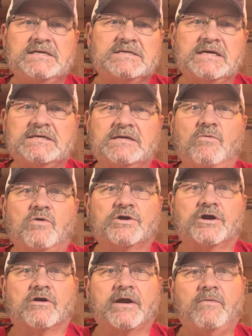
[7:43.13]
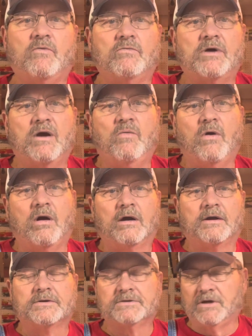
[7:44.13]
61 degree
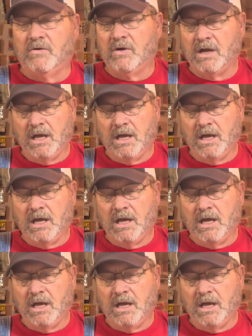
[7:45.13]
water. So